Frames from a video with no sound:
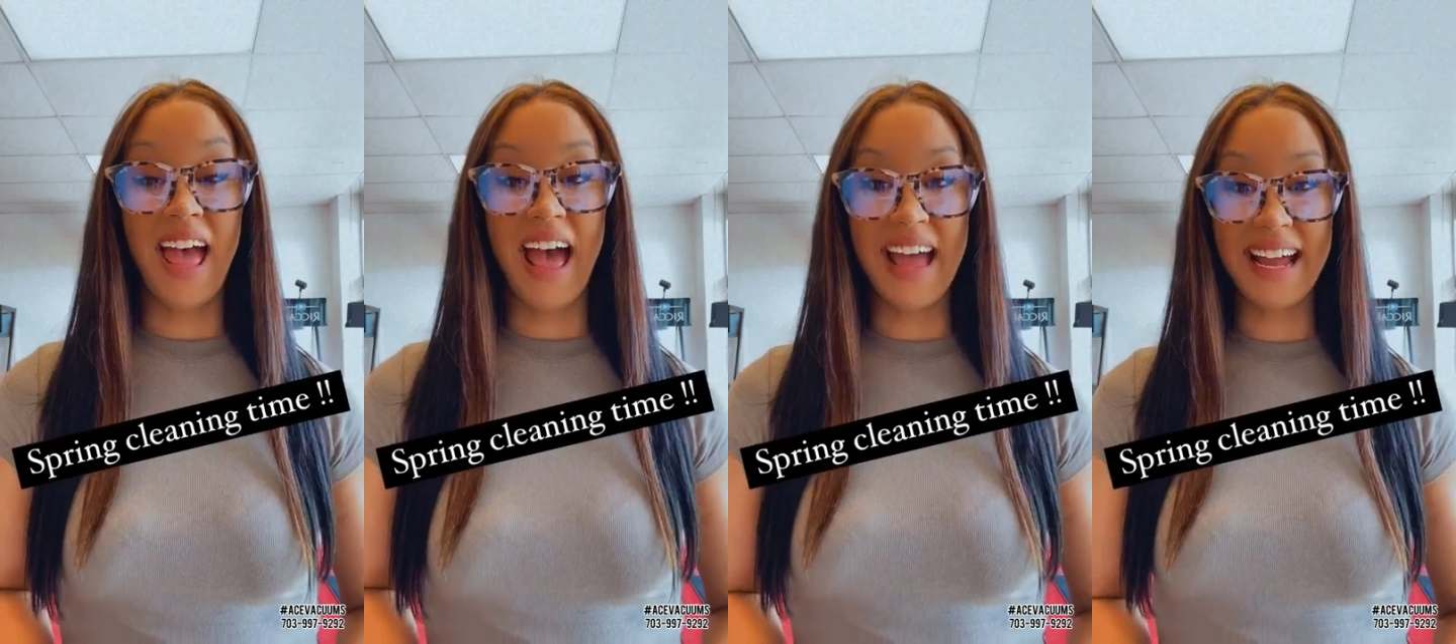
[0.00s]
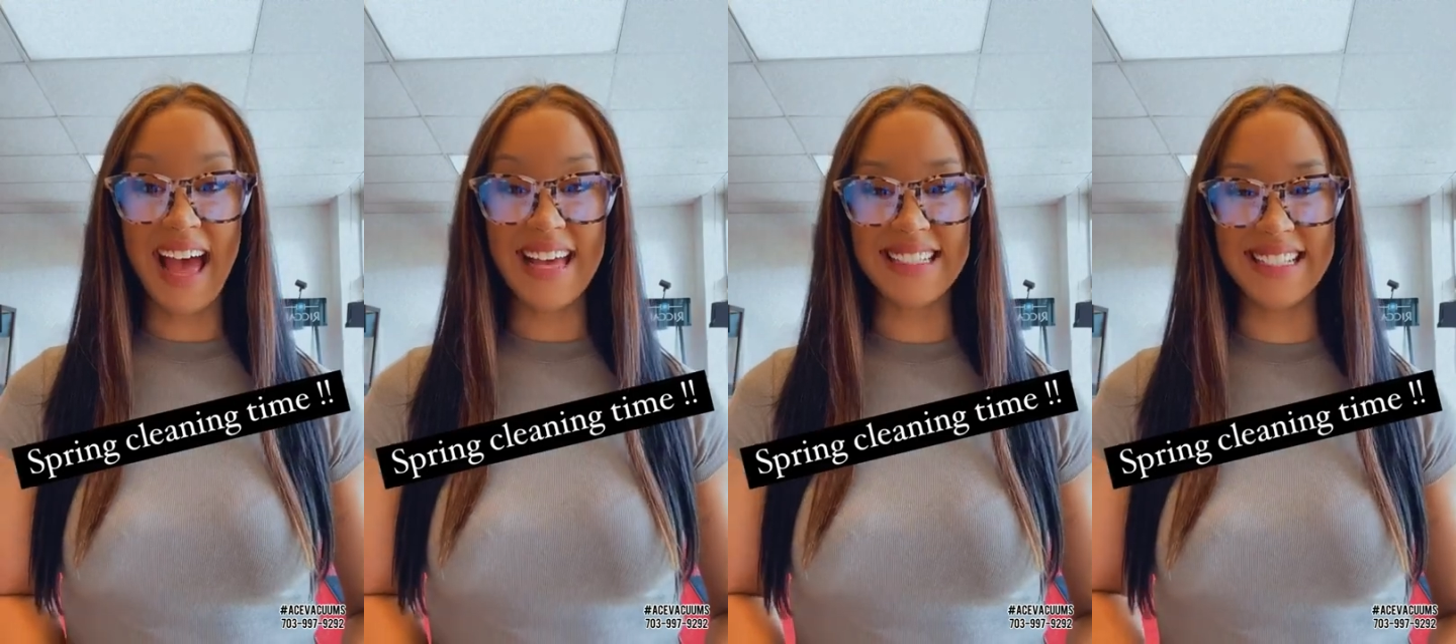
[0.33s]
Hi
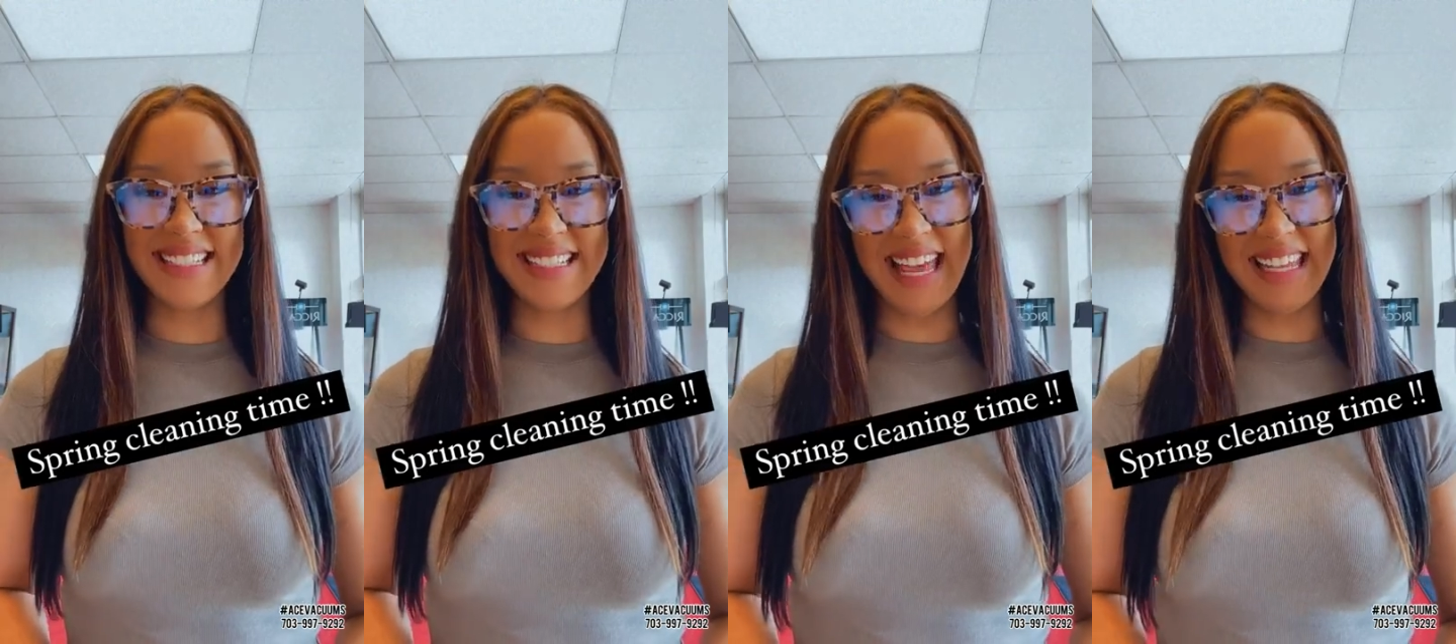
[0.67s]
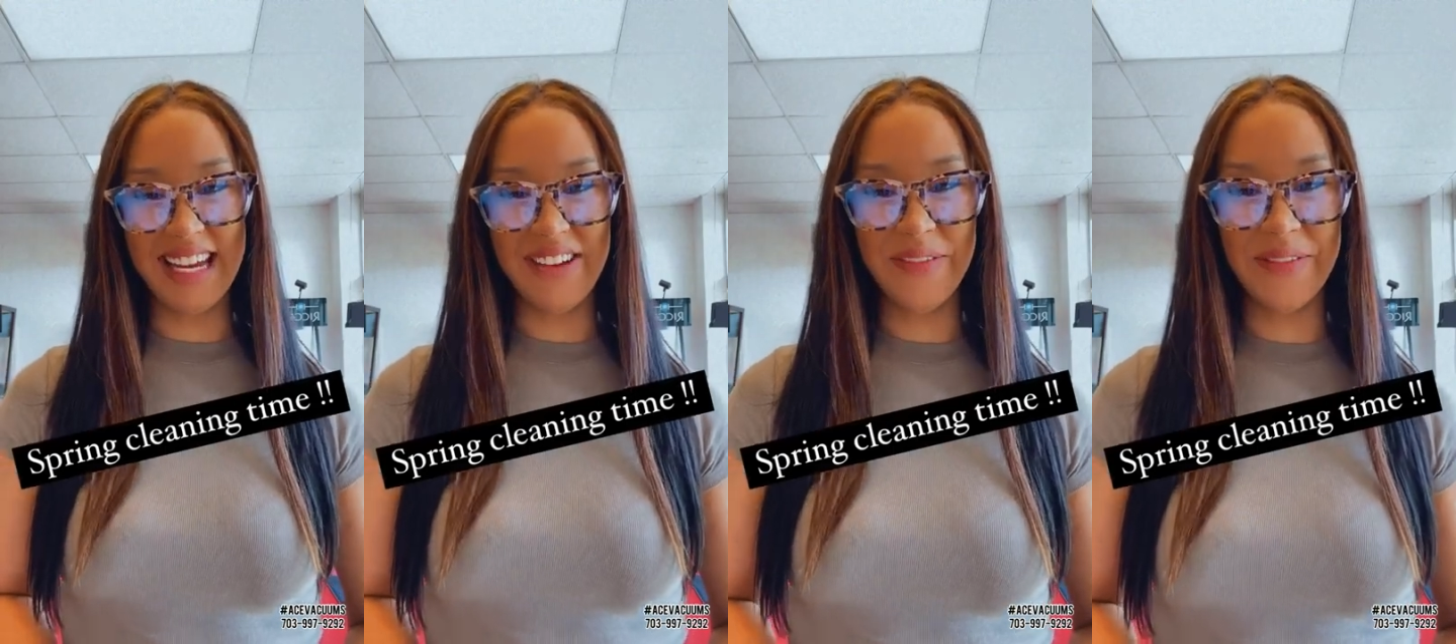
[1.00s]
guys, this is
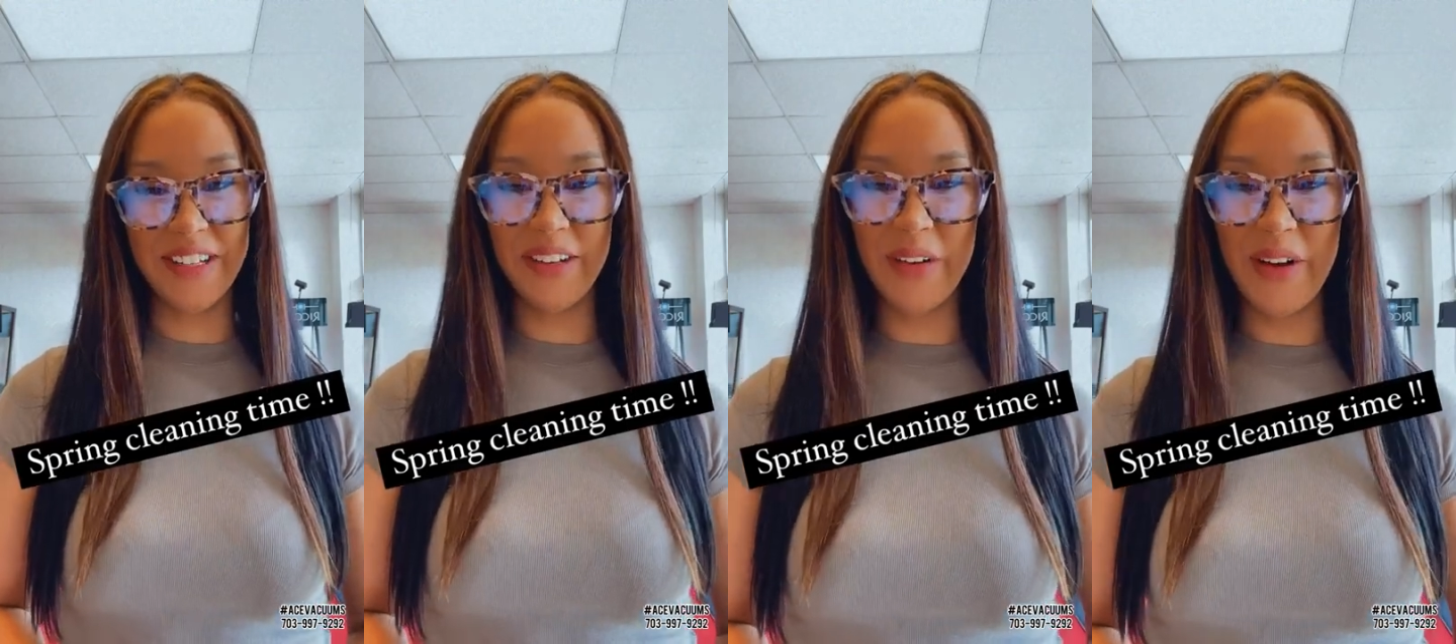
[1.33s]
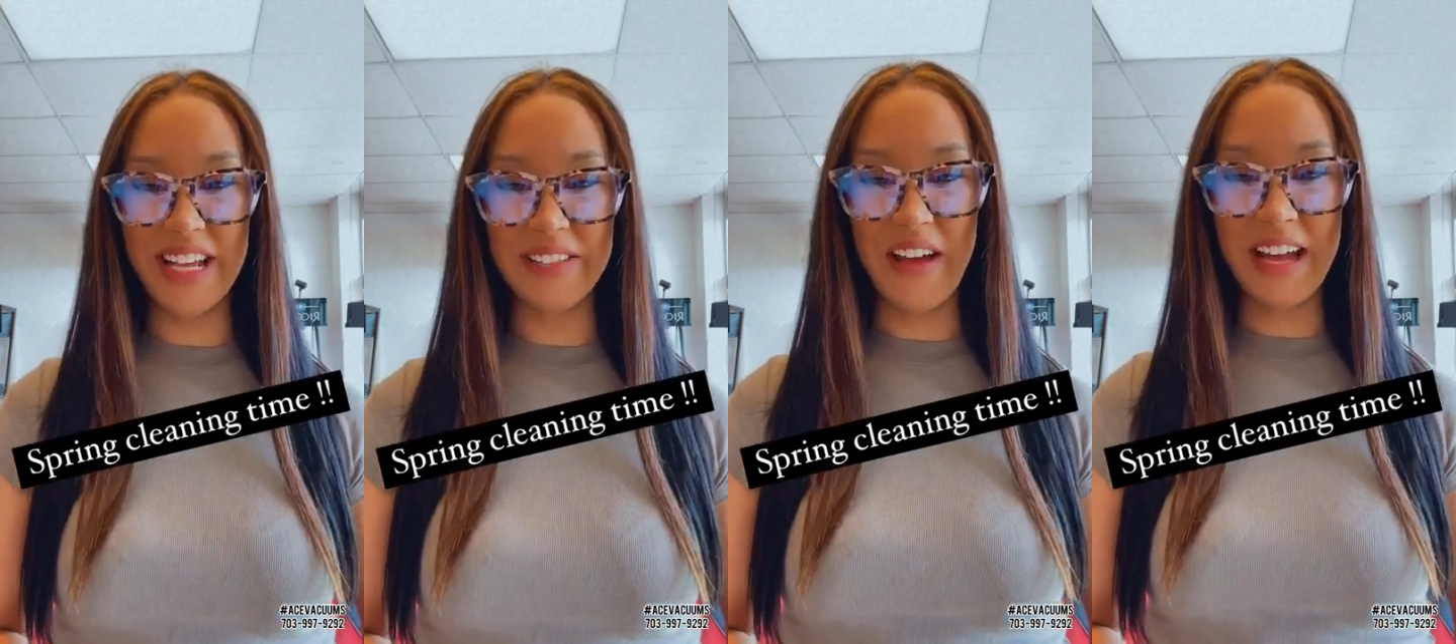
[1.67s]
Kaylee here from your local Ace